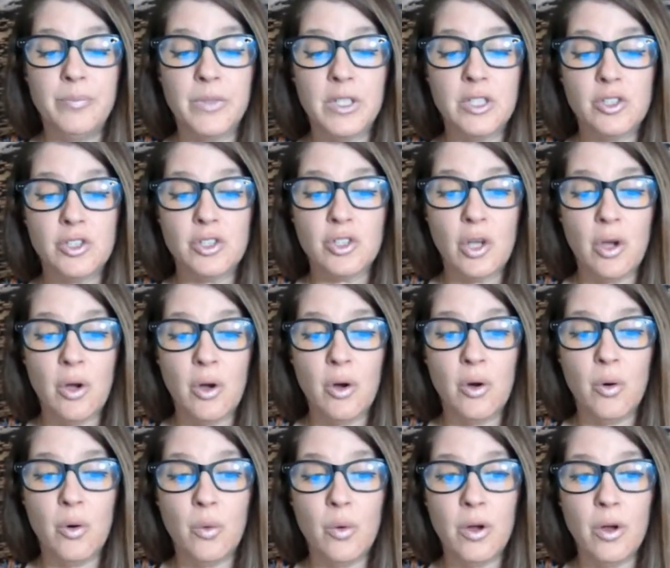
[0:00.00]

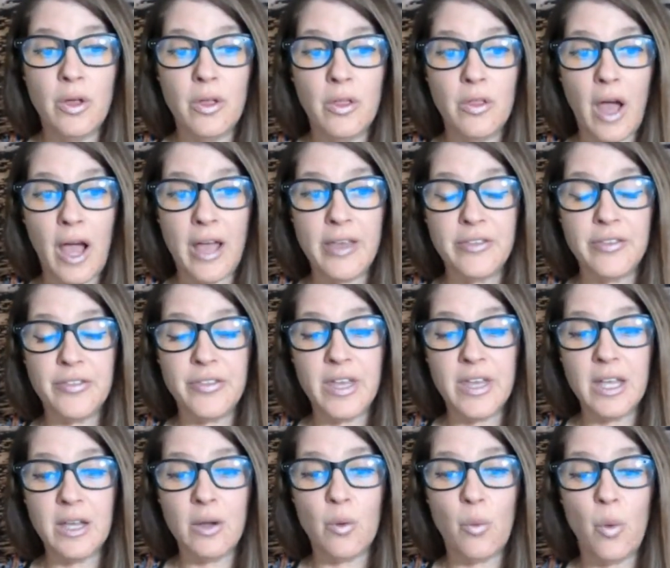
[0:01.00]
So I
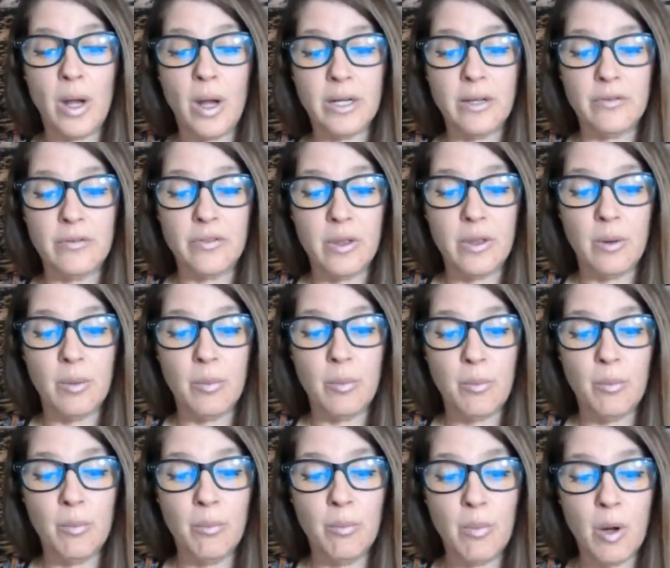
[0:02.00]
think one of the
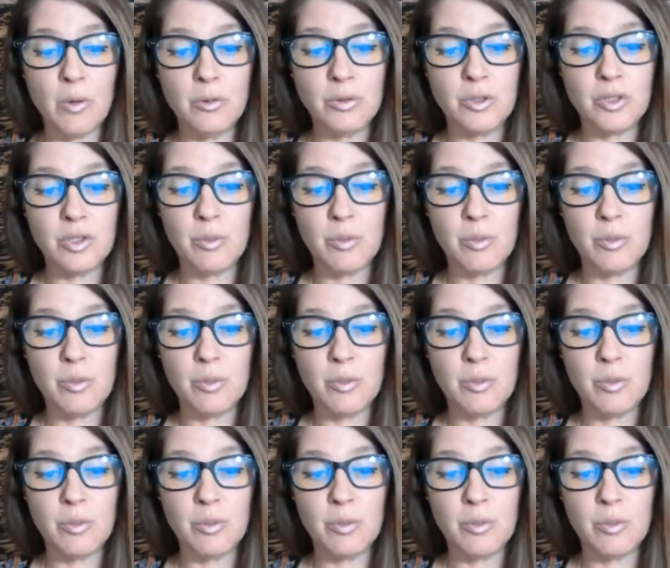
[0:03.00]
most